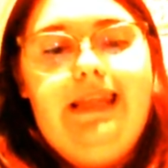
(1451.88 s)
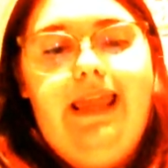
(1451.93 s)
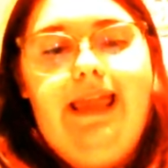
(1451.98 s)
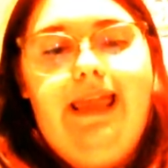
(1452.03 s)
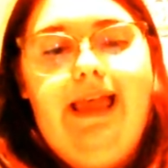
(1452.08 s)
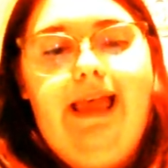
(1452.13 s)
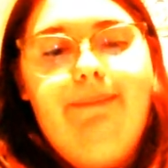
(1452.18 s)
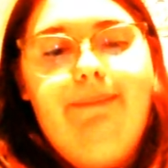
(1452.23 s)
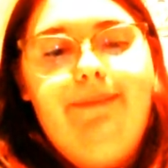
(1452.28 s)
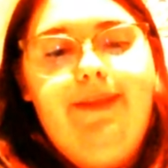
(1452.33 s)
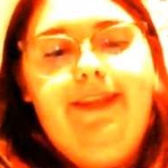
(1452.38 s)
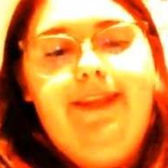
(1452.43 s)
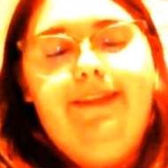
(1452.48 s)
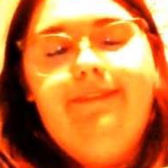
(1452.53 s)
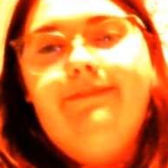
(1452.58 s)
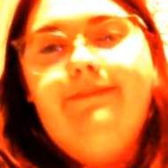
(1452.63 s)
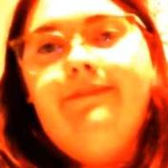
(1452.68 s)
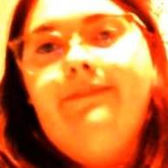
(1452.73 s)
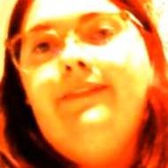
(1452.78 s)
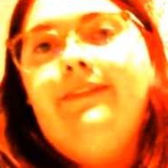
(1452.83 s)
I mean,
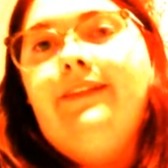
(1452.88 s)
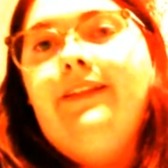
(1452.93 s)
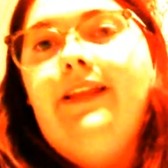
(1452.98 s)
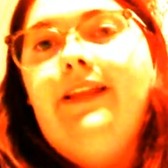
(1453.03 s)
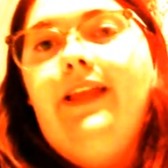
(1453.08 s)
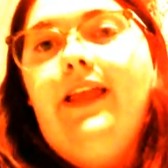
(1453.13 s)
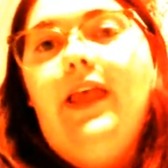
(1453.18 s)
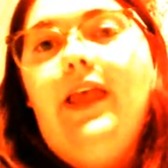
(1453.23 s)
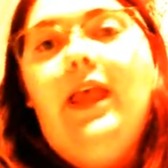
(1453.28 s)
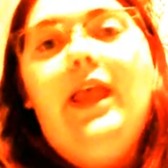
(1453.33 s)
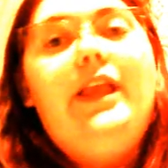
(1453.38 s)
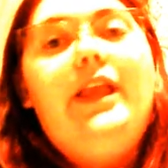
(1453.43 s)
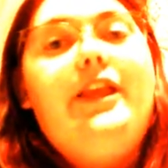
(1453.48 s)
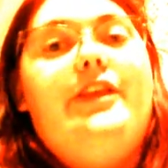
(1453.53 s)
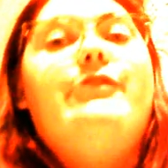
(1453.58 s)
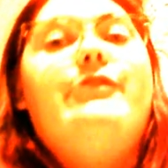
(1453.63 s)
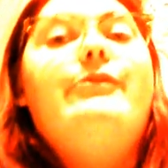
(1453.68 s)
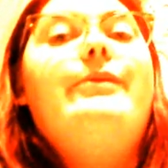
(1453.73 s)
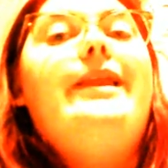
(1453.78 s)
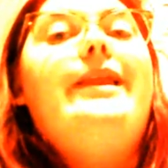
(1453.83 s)

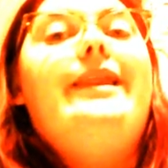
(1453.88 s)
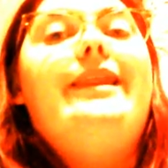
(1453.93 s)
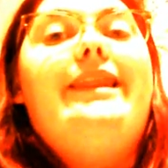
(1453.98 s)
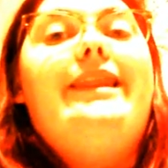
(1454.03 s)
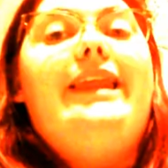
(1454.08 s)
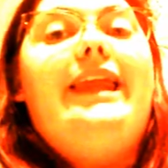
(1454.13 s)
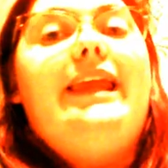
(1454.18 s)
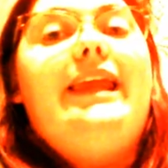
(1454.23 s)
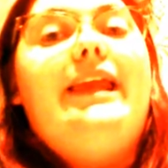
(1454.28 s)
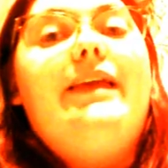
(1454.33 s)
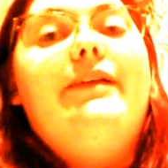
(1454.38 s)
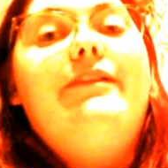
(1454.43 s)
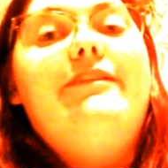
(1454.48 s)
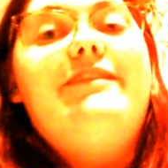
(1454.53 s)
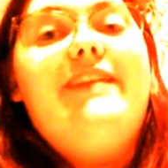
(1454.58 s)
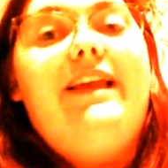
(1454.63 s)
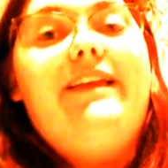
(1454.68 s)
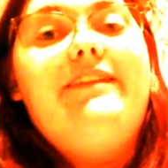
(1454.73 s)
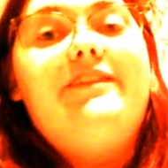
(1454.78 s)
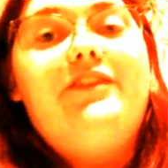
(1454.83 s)
you wouldn't think it'd
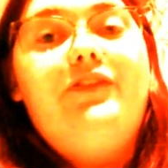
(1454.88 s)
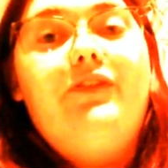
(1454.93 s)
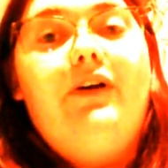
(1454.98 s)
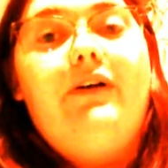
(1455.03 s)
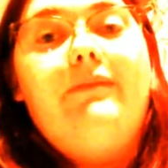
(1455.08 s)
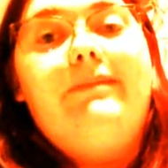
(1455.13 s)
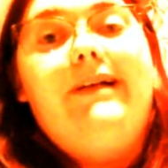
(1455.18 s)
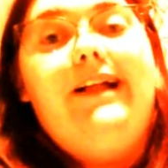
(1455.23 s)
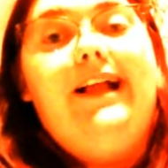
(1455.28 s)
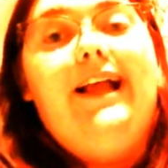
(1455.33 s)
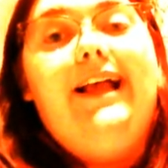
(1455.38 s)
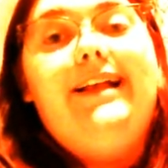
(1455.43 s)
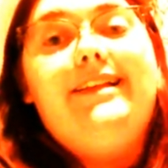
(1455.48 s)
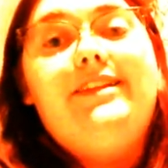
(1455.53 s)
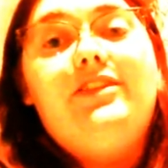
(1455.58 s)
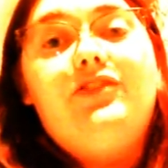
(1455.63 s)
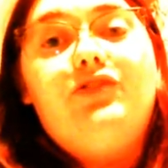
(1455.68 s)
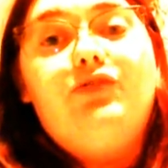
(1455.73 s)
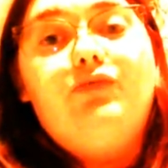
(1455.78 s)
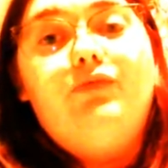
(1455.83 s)
take too long, but it has
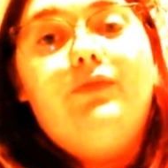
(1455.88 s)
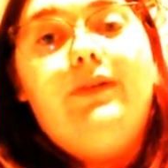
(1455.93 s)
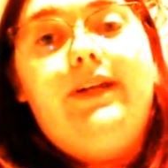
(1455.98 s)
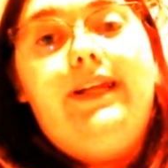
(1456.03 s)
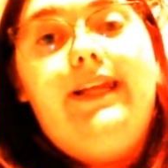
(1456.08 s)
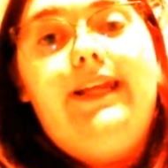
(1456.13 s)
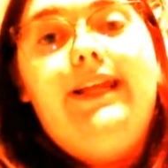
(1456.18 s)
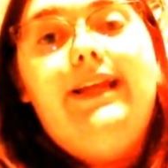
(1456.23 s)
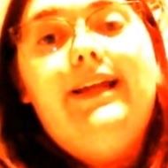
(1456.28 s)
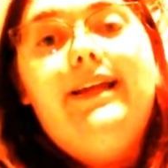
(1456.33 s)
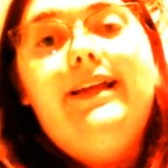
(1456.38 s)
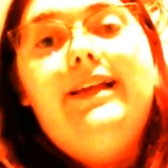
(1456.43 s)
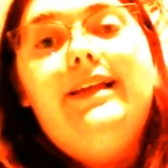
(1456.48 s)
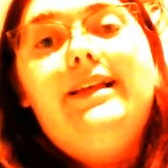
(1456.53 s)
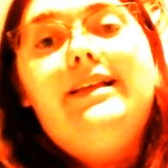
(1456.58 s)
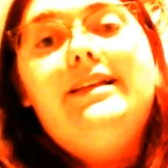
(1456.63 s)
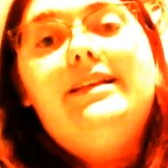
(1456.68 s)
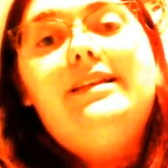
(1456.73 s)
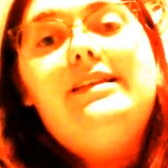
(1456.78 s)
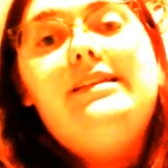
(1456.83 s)
3
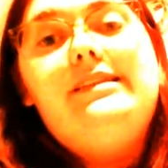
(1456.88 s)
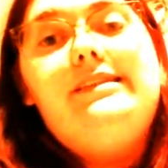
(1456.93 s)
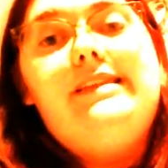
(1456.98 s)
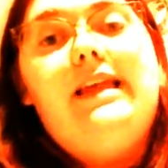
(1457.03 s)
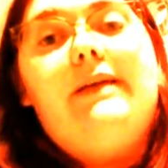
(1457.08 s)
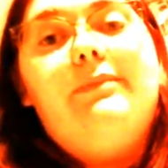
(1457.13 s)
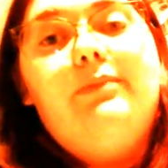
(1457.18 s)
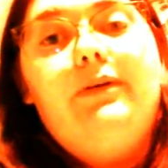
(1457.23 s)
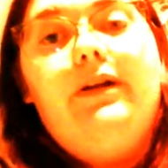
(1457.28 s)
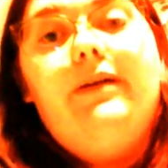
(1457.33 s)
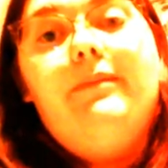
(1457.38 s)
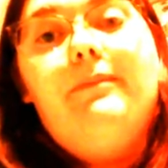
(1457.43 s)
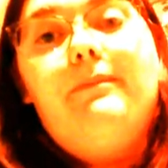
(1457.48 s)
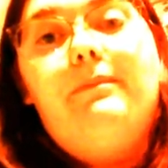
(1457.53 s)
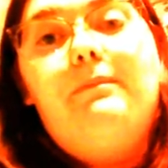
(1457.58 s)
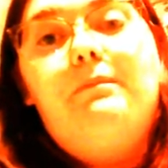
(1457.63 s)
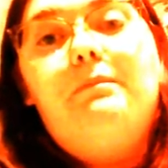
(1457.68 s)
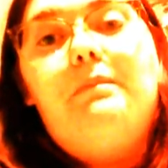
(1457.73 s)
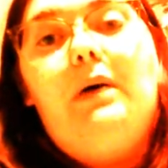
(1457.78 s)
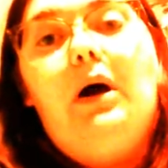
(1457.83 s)
separate
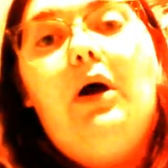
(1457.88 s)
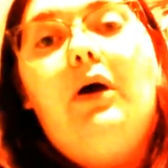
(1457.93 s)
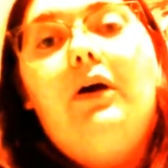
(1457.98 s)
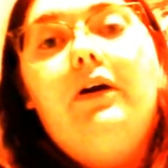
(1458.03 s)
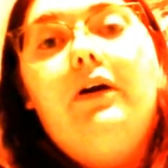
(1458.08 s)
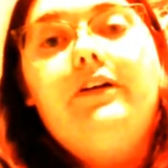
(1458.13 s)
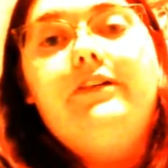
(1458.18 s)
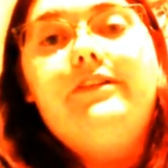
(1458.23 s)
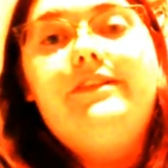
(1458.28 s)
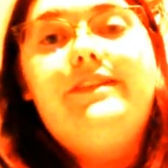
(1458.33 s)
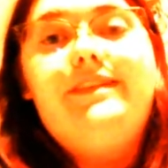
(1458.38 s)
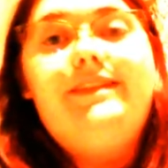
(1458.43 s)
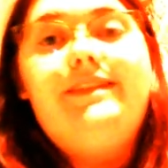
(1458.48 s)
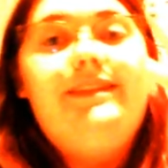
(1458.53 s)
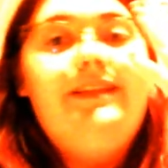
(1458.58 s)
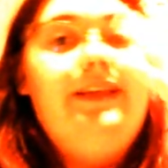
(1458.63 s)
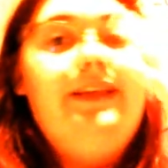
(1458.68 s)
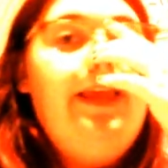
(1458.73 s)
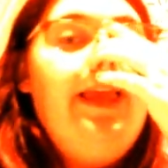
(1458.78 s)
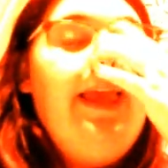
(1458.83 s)
parts,
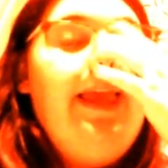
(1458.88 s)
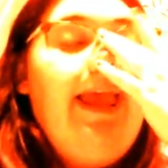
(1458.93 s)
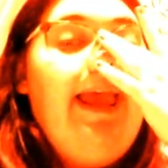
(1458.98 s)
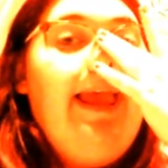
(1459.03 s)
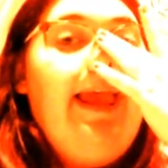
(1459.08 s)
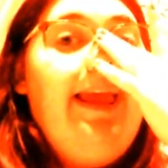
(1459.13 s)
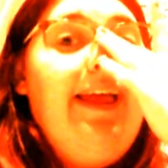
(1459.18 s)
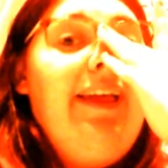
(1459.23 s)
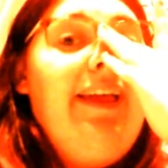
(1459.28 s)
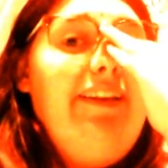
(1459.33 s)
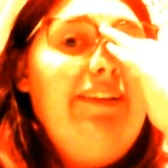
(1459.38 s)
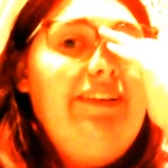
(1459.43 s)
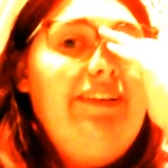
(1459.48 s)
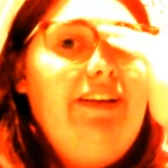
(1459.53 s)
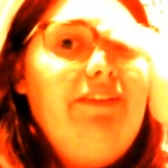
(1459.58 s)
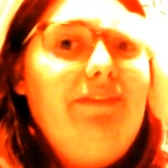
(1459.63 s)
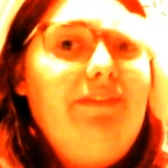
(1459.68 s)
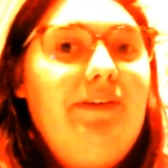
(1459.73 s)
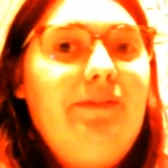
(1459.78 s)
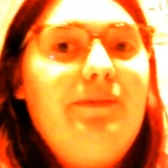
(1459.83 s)
and
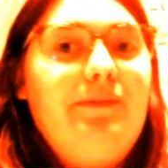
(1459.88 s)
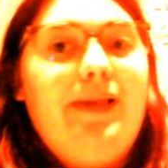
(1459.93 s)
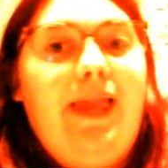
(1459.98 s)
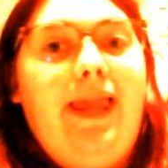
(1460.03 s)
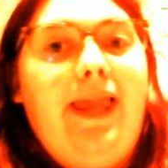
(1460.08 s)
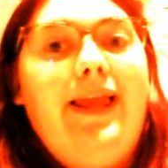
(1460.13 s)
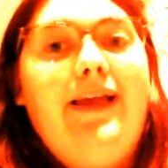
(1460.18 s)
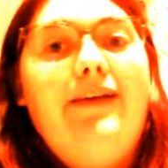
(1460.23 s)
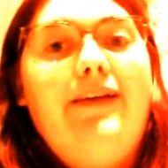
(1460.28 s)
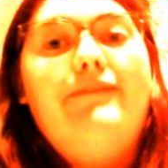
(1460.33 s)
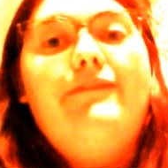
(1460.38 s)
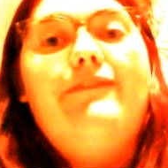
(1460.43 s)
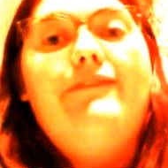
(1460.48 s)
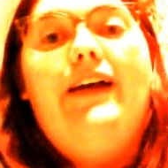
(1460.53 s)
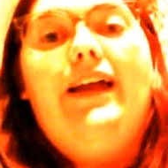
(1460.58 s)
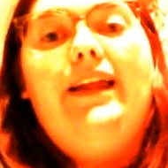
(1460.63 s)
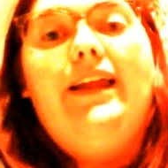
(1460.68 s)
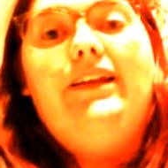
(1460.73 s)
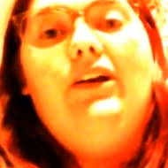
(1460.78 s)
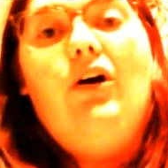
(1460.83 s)
if you can't
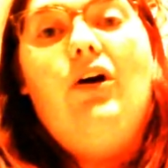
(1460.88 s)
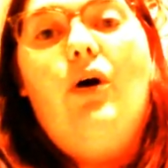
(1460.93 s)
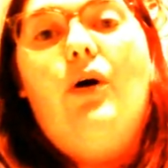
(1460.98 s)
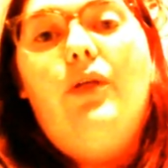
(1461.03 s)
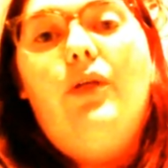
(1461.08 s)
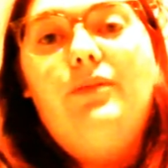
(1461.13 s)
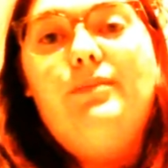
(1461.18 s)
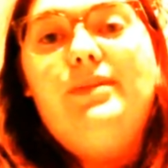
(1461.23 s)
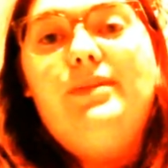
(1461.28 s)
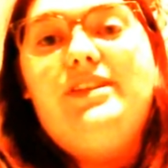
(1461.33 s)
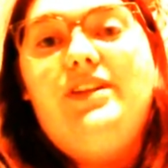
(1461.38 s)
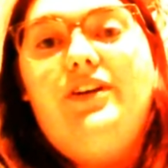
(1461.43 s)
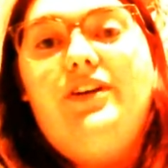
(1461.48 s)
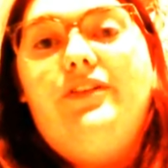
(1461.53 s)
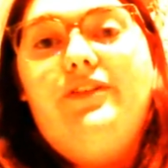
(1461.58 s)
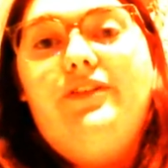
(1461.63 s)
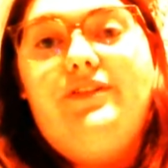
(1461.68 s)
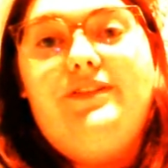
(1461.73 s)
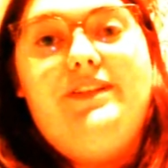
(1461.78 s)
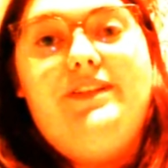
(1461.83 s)
find all the
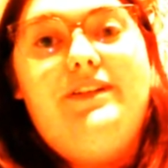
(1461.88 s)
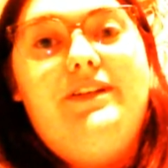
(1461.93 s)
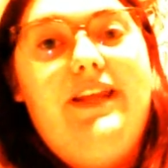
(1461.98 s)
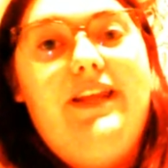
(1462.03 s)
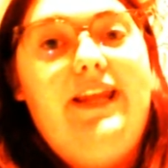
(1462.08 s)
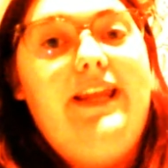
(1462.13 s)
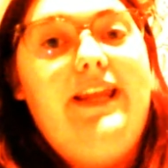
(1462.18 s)
materials you need,